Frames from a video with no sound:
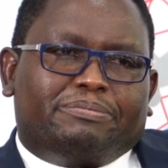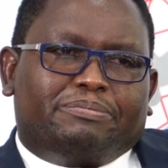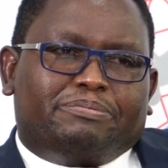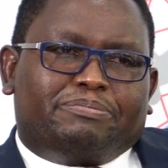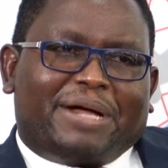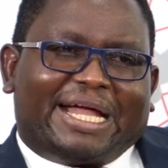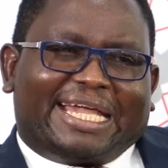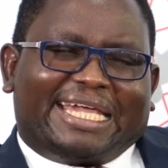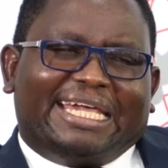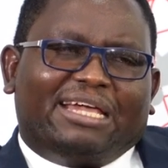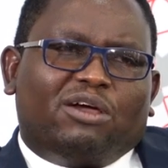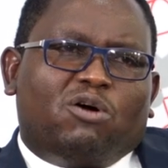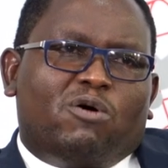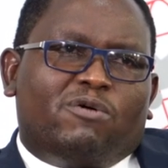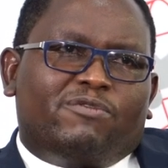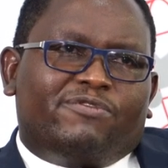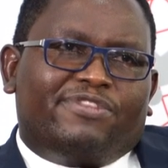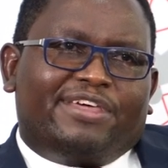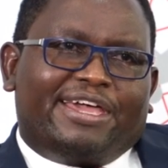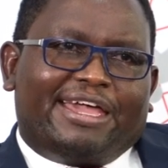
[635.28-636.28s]
packing
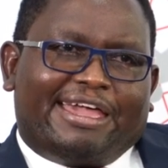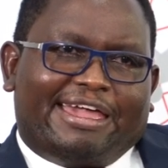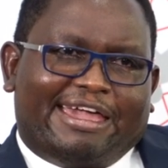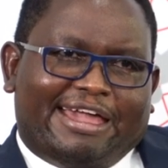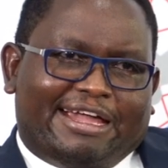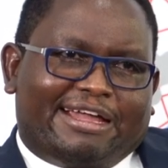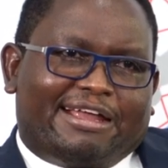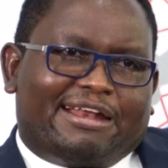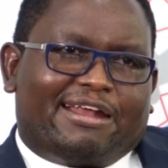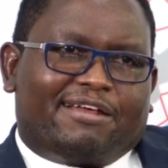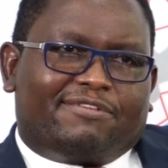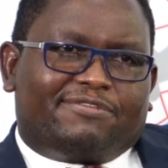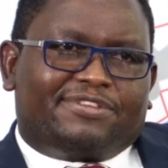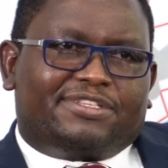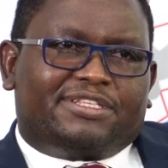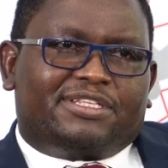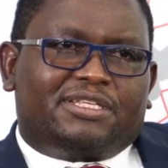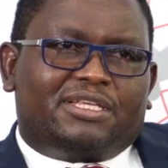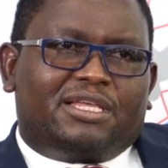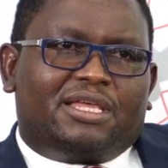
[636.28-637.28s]
of the
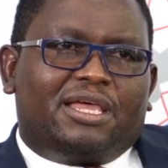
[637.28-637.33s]
aircrafts.